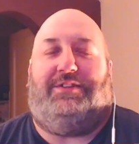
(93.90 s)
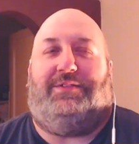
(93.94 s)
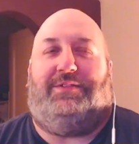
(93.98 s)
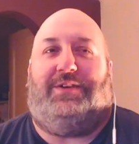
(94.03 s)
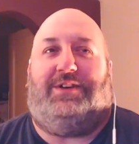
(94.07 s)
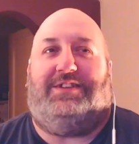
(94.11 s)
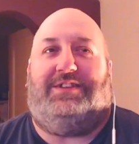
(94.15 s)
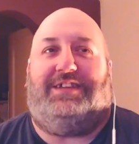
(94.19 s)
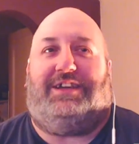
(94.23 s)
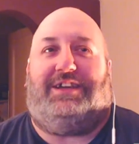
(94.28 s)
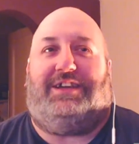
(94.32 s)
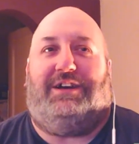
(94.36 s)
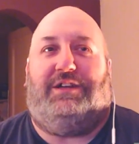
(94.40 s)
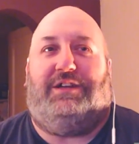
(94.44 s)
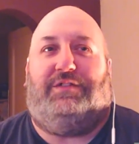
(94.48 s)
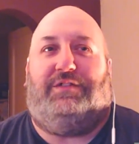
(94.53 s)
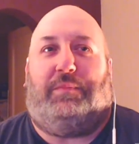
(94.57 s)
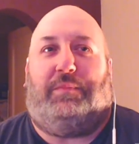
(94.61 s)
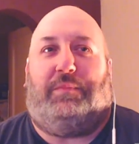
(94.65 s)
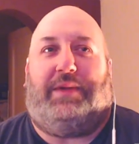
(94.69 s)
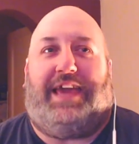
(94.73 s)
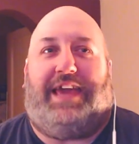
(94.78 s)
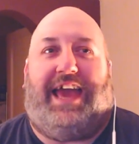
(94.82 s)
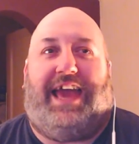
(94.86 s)
as it goes for
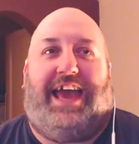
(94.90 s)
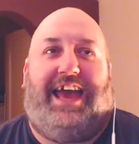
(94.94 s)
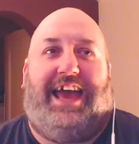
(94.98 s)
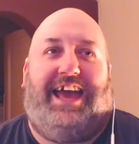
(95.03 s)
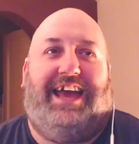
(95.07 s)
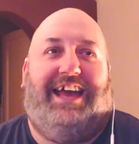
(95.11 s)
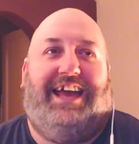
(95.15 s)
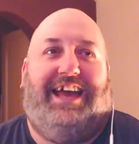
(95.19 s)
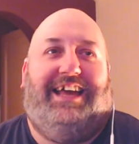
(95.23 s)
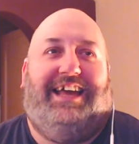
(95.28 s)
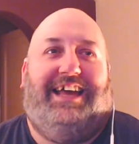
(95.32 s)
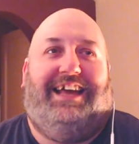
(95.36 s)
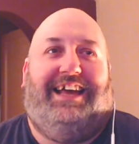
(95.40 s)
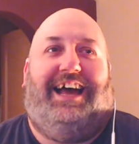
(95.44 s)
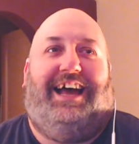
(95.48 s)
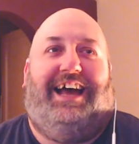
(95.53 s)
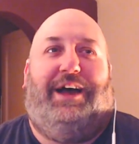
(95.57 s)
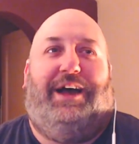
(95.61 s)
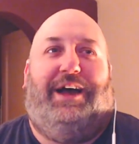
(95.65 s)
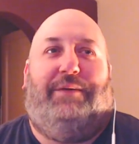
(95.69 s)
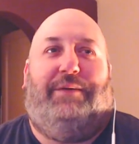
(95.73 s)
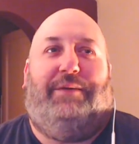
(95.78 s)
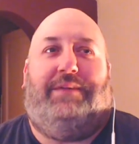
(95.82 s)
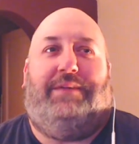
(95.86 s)
Pierre,
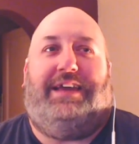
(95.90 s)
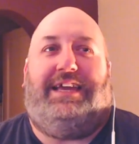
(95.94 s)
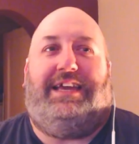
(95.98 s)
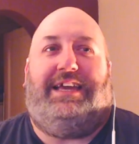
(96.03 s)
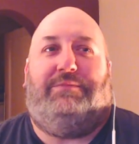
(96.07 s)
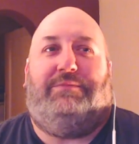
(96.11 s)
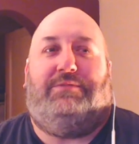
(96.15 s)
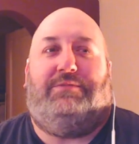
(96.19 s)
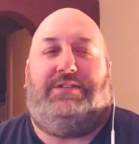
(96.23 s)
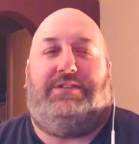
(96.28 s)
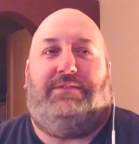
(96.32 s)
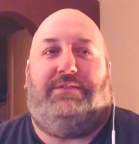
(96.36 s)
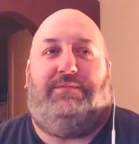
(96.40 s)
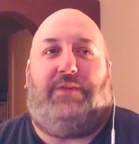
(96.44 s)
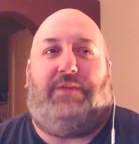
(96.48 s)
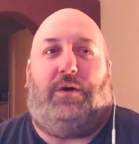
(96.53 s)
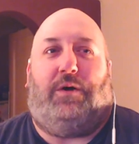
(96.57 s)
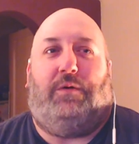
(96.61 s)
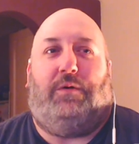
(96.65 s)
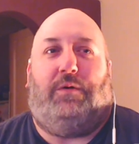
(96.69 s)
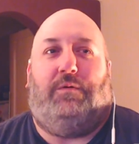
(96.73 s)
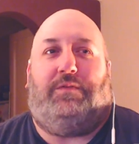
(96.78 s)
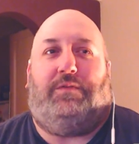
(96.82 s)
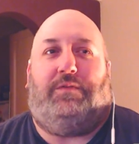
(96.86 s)
he was
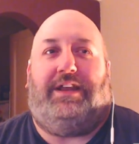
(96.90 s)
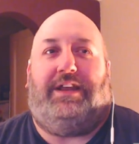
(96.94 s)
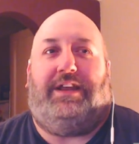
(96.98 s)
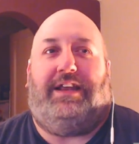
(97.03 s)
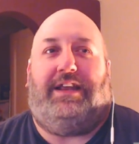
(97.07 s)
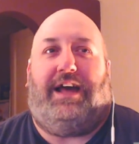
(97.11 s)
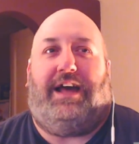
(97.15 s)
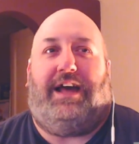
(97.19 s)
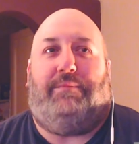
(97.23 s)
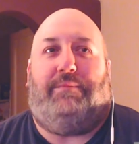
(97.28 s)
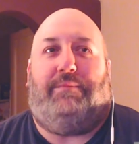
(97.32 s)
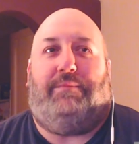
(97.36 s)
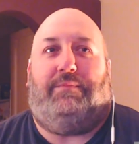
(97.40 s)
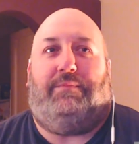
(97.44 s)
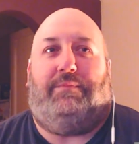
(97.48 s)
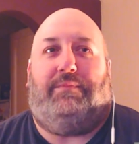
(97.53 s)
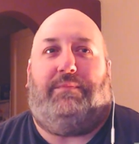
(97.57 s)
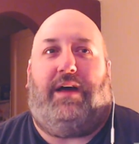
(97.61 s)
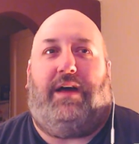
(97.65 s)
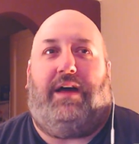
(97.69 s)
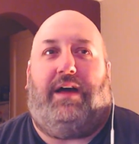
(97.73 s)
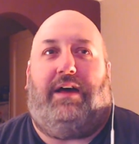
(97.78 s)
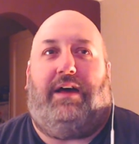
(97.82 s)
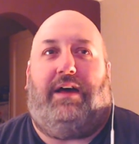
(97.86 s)
involved in
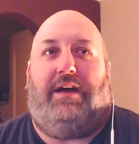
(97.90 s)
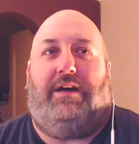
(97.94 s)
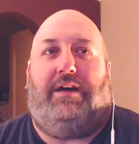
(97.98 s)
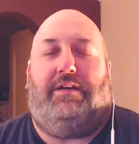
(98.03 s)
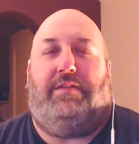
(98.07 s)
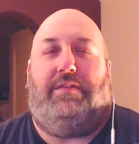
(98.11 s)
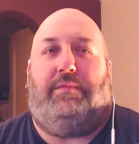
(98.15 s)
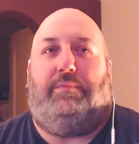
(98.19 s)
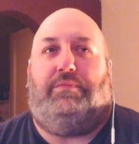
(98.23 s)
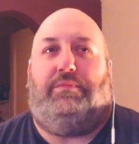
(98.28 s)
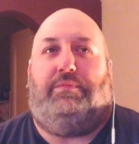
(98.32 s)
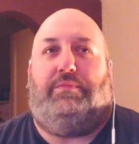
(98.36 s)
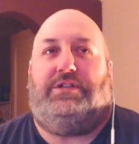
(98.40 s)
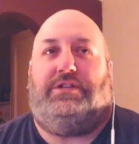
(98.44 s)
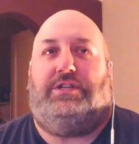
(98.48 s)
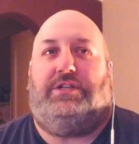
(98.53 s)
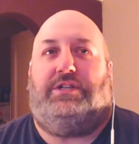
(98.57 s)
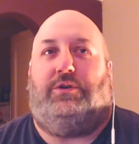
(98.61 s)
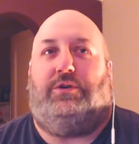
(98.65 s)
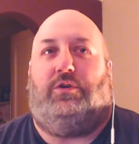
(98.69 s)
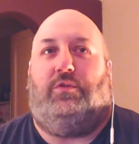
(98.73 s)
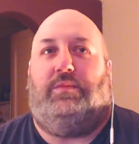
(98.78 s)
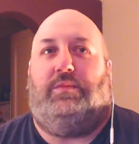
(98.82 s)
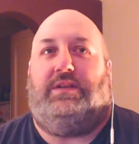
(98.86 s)
the Borussia
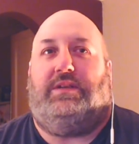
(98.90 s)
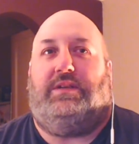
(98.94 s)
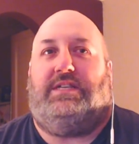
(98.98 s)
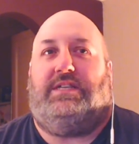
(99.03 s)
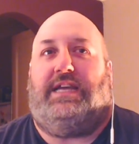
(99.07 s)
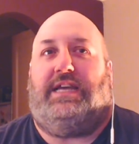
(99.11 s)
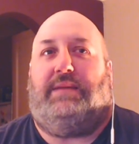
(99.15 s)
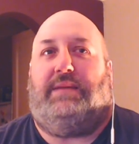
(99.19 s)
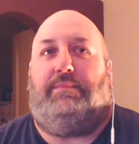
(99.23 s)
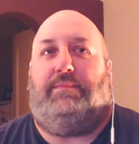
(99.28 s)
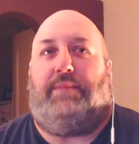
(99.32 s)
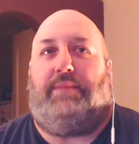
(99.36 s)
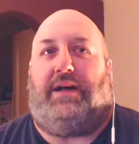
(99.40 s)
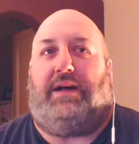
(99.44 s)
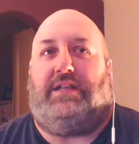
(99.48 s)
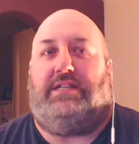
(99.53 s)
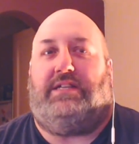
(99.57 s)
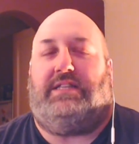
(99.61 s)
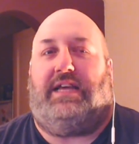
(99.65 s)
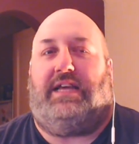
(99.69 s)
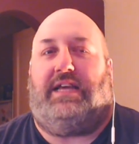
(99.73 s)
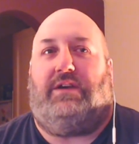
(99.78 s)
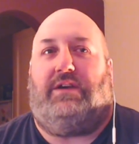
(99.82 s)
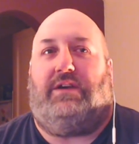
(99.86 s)
Dortmund team
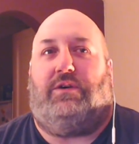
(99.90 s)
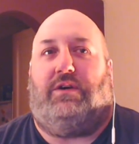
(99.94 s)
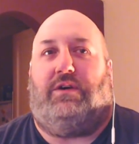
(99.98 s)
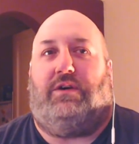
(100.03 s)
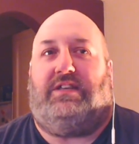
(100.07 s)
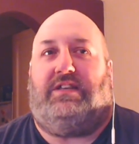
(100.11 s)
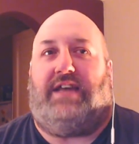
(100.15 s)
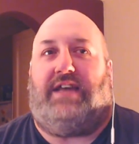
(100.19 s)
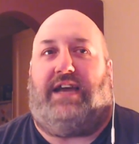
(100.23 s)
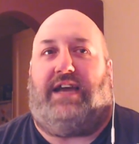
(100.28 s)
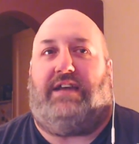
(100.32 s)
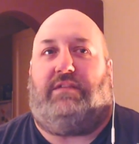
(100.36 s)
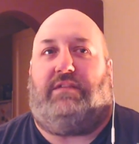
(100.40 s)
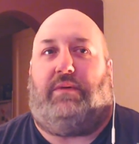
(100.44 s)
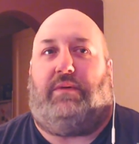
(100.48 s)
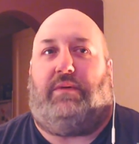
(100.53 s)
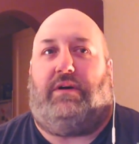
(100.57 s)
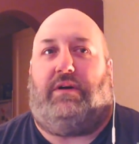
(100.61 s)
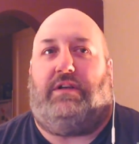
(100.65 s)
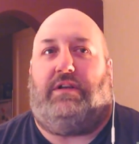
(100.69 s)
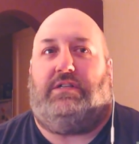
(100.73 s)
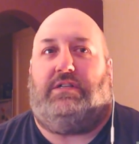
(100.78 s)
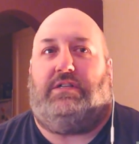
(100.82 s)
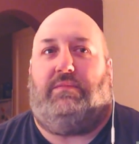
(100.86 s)
bus. They got attacked
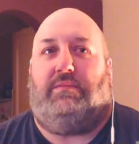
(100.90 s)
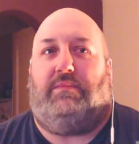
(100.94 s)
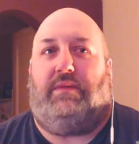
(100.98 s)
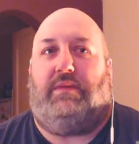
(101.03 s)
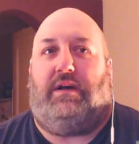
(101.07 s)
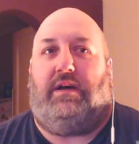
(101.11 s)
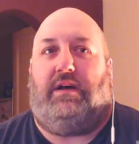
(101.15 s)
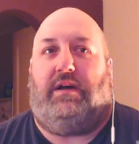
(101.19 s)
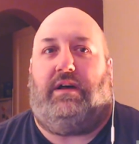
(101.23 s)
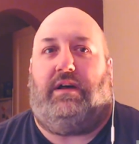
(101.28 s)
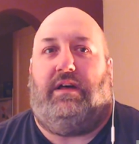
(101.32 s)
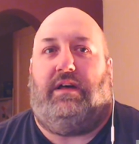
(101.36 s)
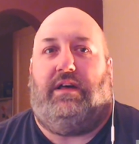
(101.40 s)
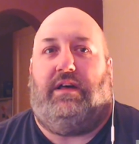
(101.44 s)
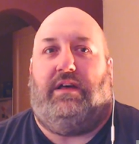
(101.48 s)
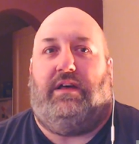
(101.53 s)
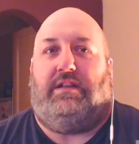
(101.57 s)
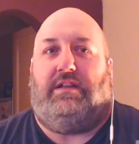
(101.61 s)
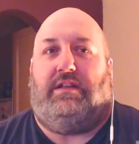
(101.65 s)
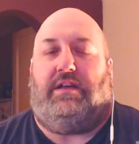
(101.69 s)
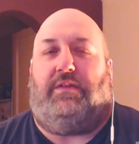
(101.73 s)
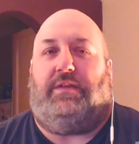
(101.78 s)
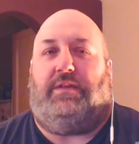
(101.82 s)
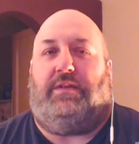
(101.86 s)
by some. I
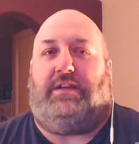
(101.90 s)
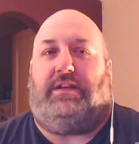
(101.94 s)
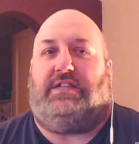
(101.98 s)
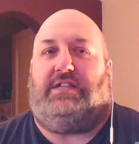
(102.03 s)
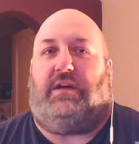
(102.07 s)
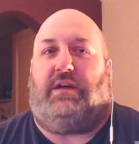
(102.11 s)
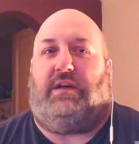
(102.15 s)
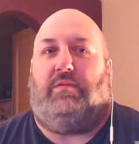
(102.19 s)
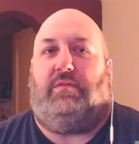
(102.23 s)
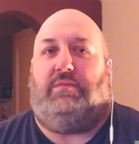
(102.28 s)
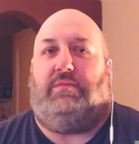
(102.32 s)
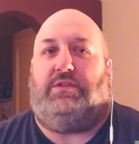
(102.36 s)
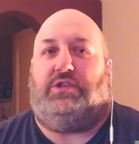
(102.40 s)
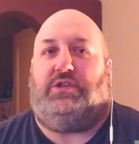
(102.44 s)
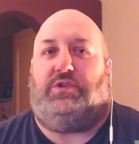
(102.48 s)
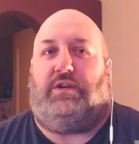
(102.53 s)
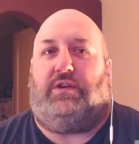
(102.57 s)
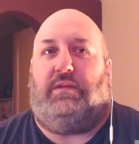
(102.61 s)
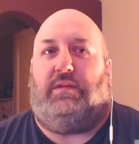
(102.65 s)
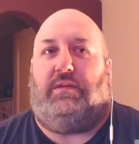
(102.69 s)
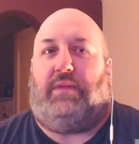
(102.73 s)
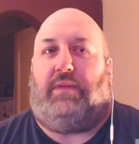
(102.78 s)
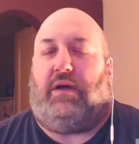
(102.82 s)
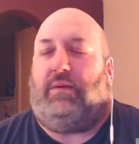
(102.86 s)
think someone was trying
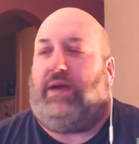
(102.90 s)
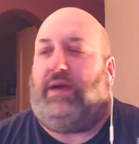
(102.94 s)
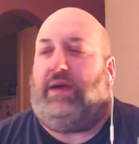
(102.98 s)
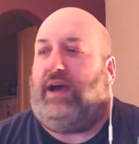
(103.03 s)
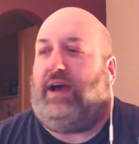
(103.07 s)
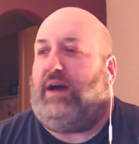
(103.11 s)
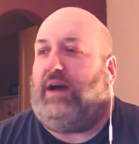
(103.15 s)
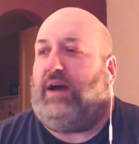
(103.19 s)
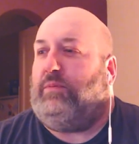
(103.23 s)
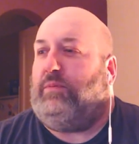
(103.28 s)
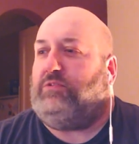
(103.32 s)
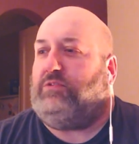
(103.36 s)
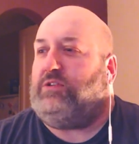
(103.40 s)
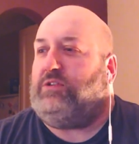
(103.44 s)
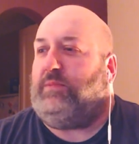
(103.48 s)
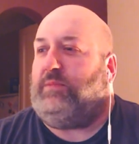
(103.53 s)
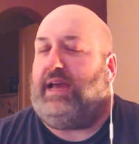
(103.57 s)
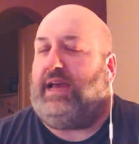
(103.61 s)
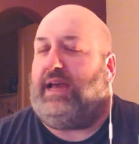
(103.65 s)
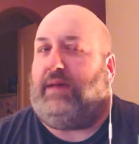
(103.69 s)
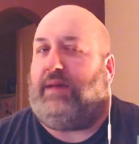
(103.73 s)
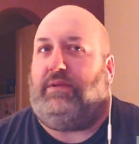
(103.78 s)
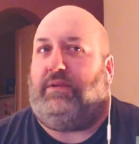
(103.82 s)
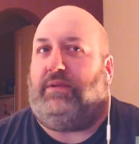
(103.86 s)
to blow it up, or something
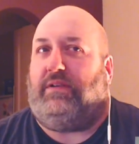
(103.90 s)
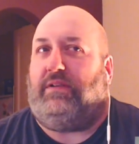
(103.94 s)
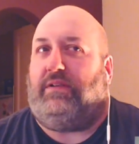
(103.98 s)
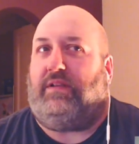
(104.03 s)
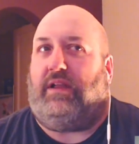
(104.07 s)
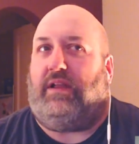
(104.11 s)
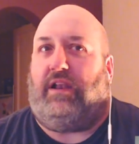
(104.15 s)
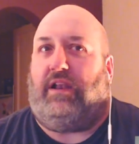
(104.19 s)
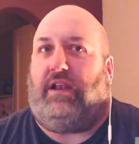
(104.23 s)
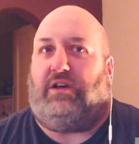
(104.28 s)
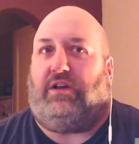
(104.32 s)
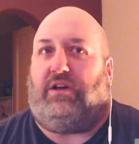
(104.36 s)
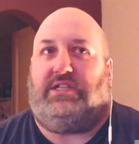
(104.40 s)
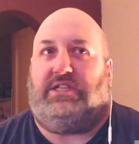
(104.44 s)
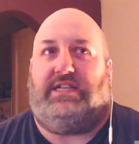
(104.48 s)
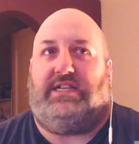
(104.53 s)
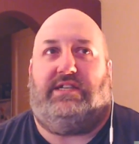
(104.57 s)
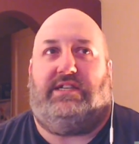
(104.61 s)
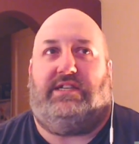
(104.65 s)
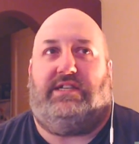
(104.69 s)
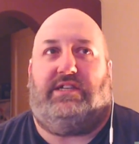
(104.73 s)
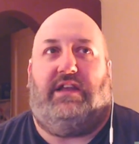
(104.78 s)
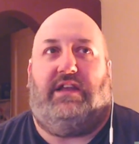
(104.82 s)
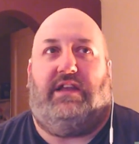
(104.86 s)
happened last
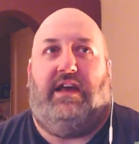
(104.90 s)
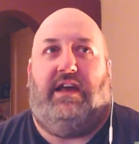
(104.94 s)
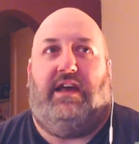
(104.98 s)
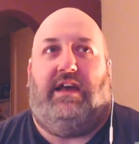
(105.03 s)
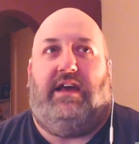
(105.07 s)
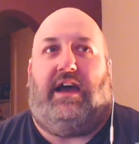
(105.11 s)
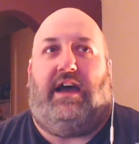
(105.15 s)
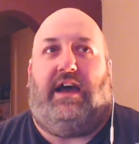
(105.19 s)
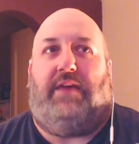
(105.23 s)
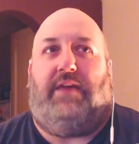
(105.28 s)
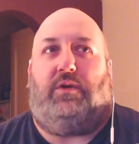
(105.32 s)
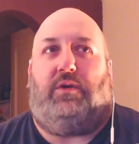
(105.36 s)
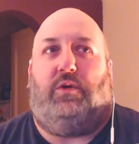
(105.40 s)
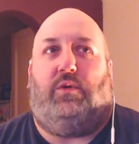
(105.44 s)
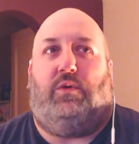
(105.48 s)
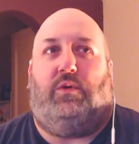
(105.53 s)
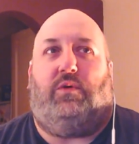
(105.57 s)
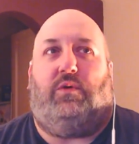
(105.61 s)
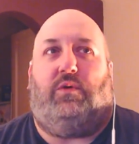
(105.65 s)
season, and the court